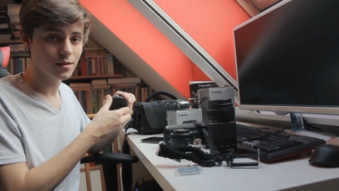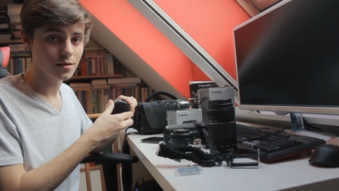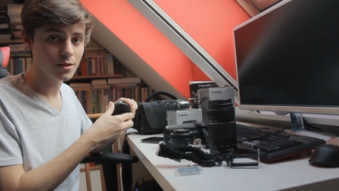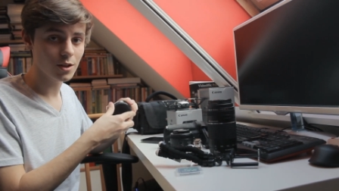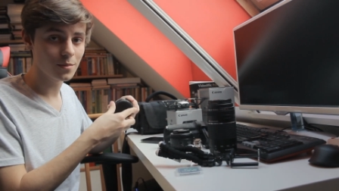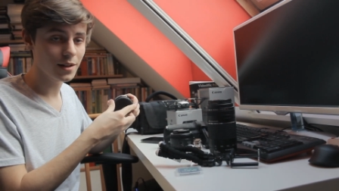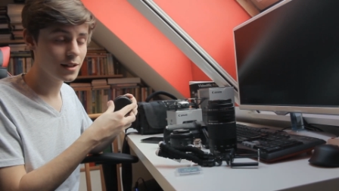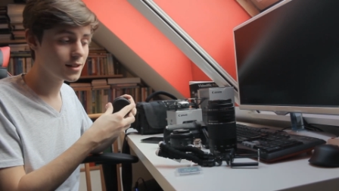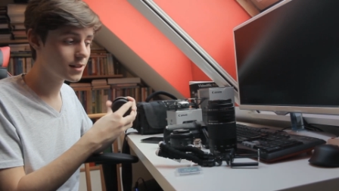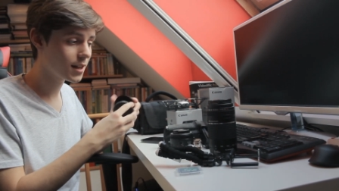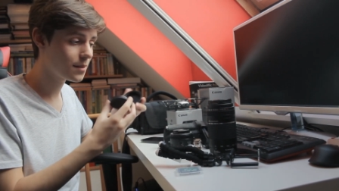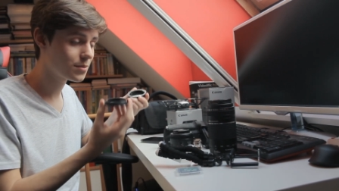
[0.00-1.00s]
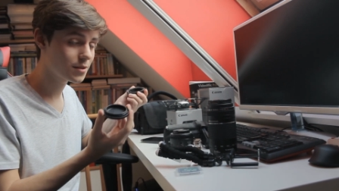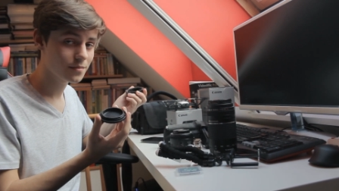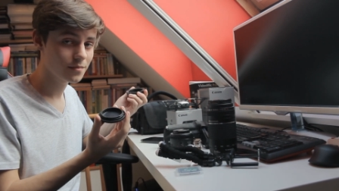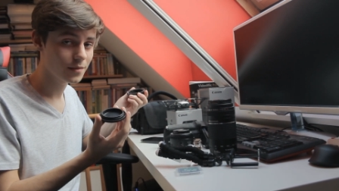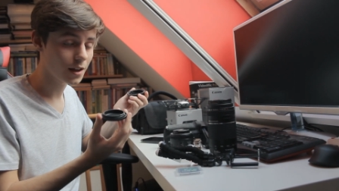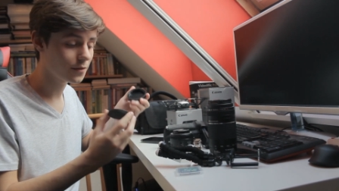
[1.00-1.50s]
Some lens caps,
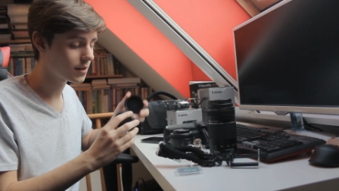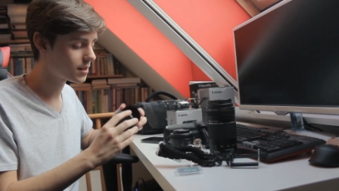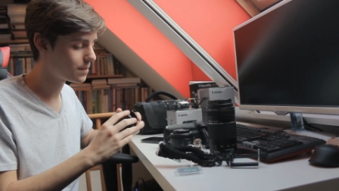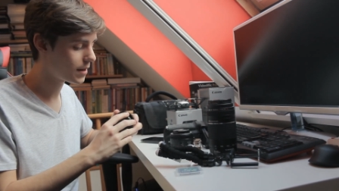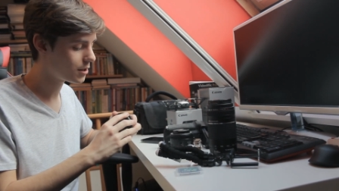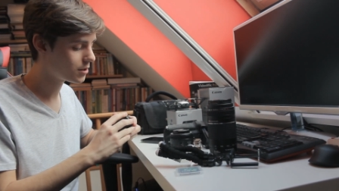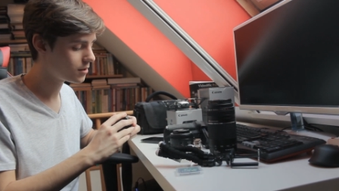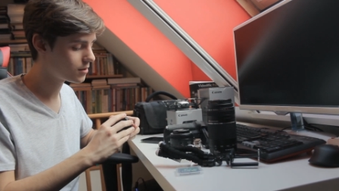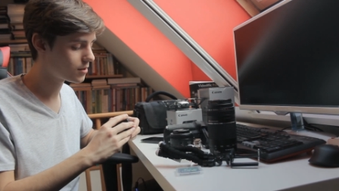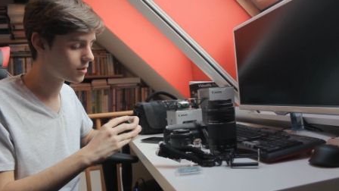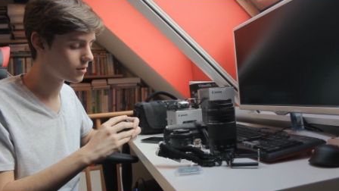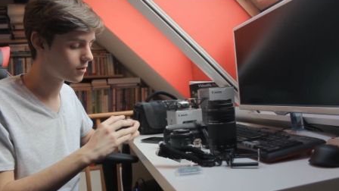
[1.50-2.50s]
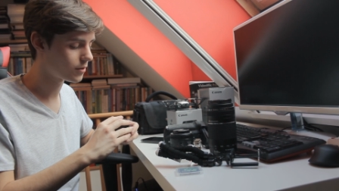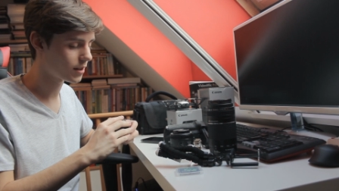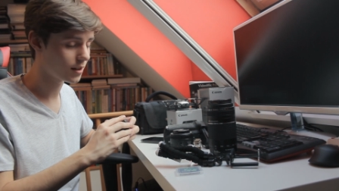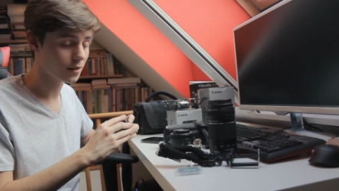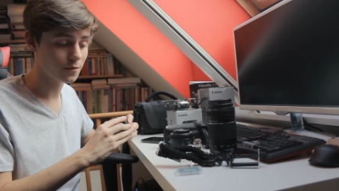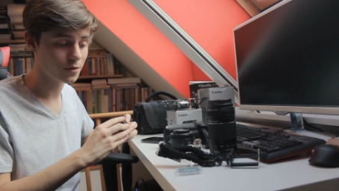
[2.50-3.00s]
nothing special, so
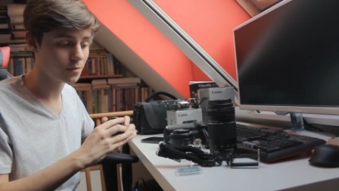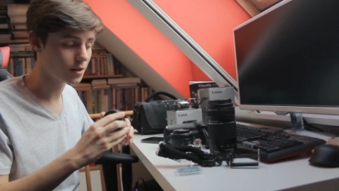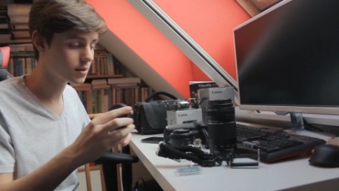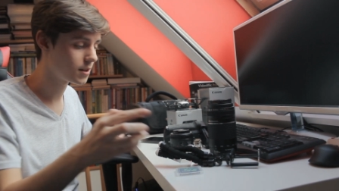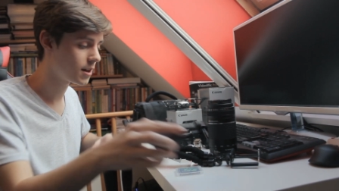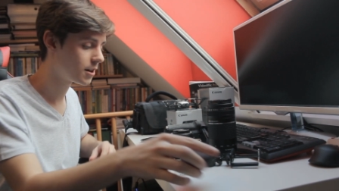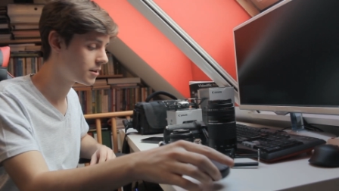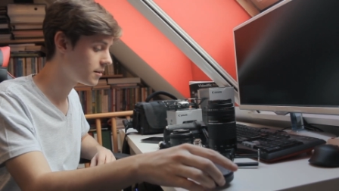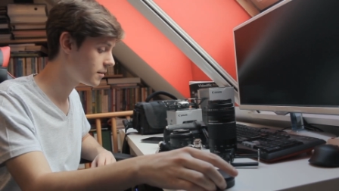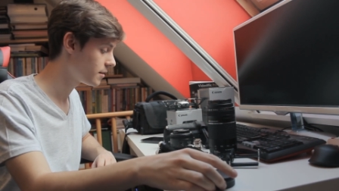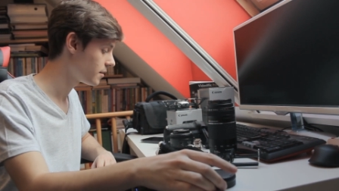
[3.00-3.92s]
yeah, a few bucks there.